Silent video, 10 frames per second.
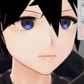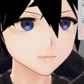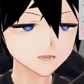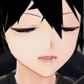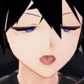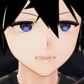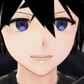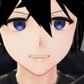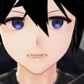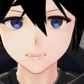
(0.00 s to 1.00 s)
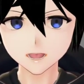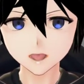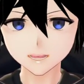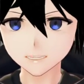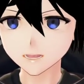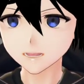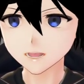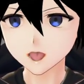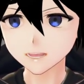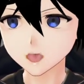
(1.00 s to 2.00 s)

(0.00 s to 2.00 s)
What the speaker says: I'll be honest, I just updated from the